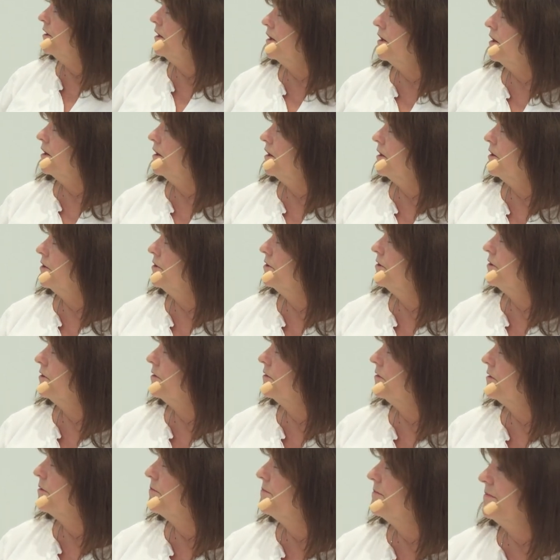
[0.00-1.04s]
Are
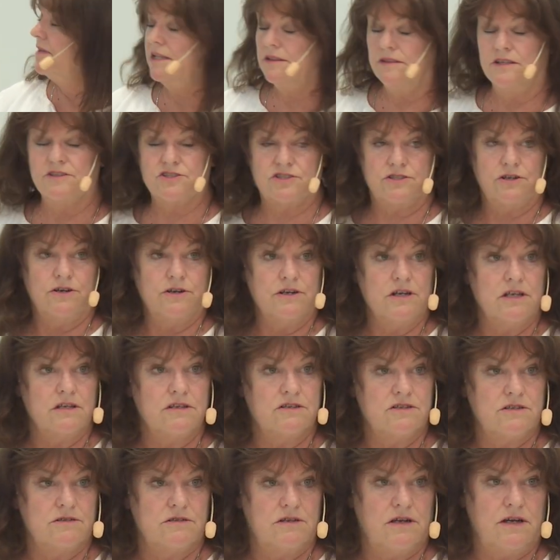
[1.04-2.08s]
the starting
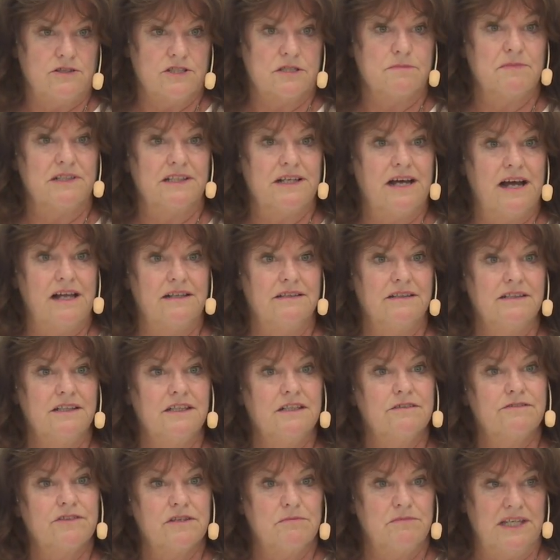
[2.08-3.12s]
osmolality
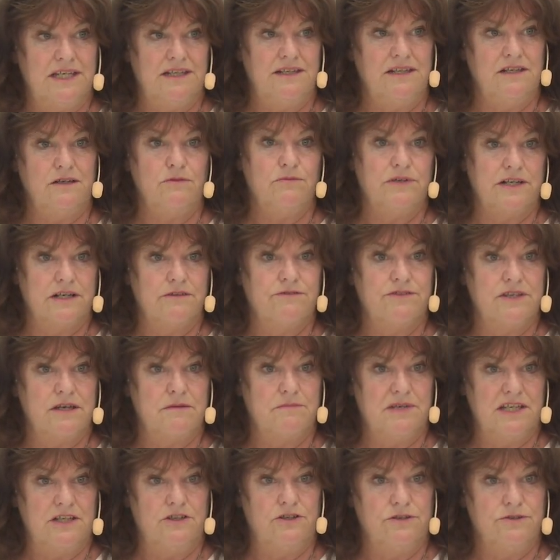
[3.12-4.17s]
of the media, what have they
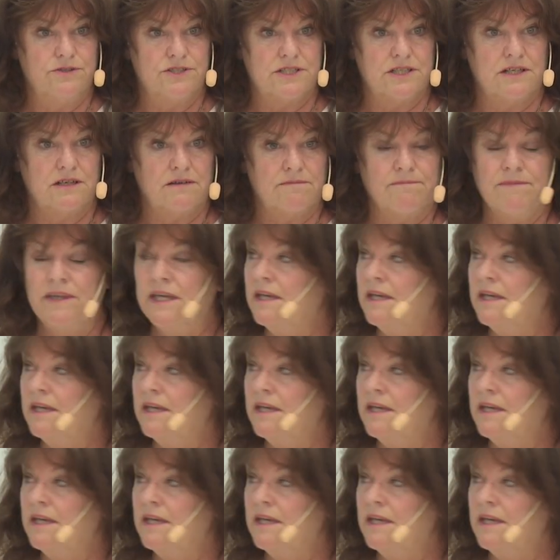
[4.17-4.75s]
been using?